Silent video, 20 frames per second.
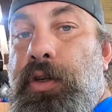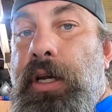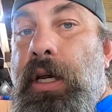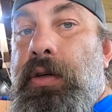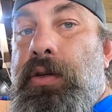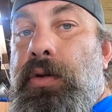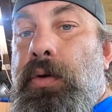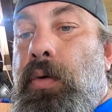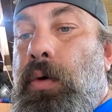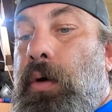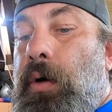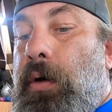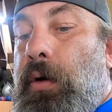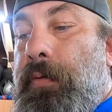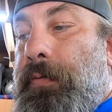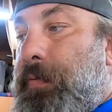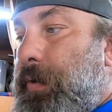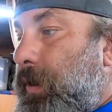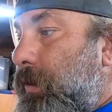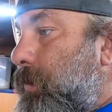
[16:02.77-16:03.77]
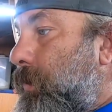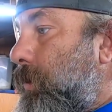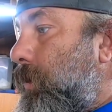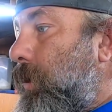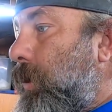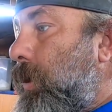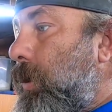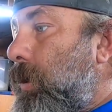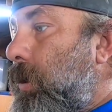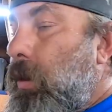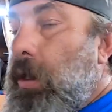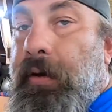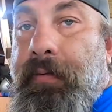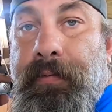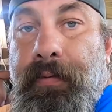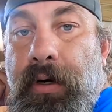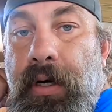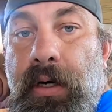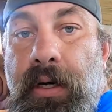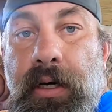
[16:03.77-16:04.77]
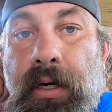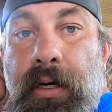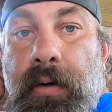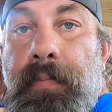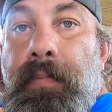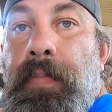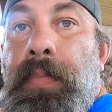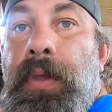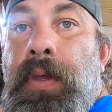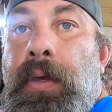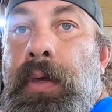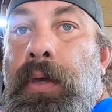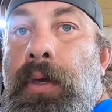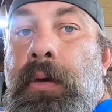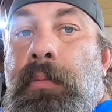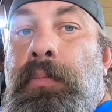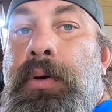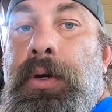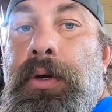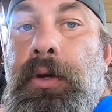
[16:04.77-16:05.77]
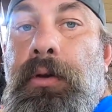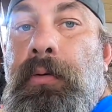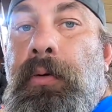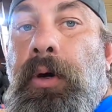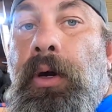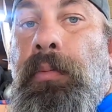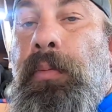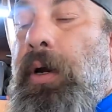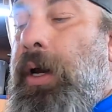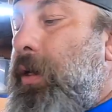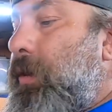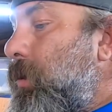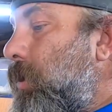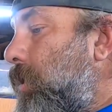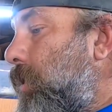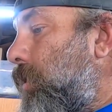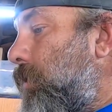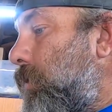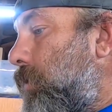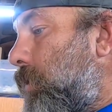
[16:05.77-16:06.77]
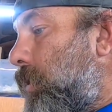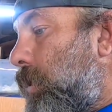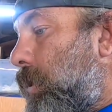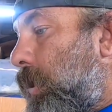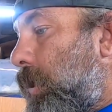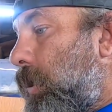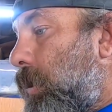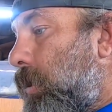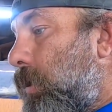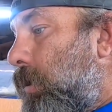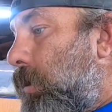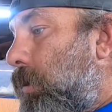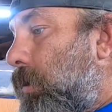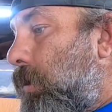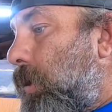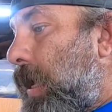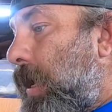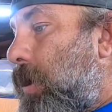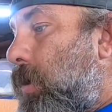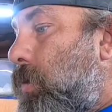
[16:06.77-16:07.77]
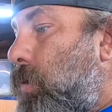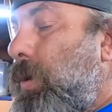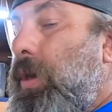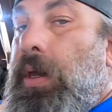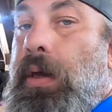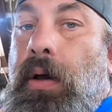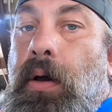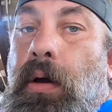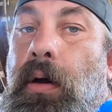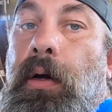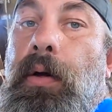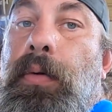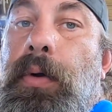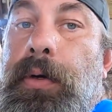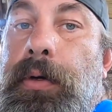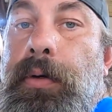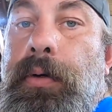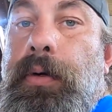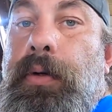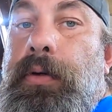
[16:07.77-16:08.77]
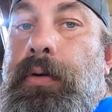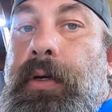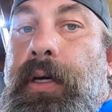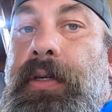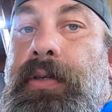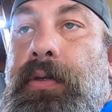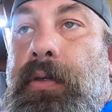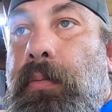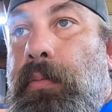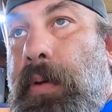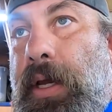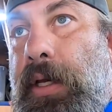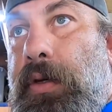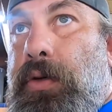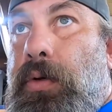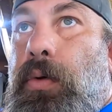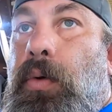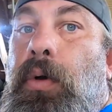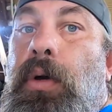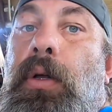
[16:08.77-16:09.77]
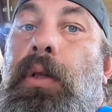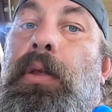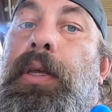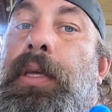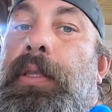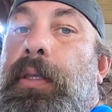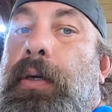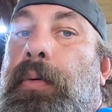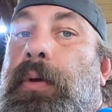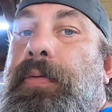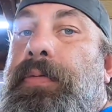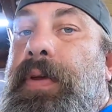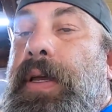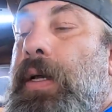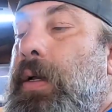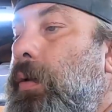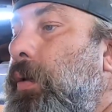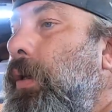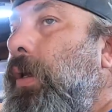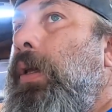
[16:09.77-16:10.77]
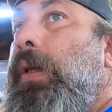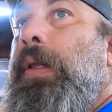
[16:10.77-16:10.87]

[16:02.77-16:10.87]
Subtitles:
changed the oil, fixed the left front hub, put new rear brakes on it, and now we are going to address the major oil leak that we found.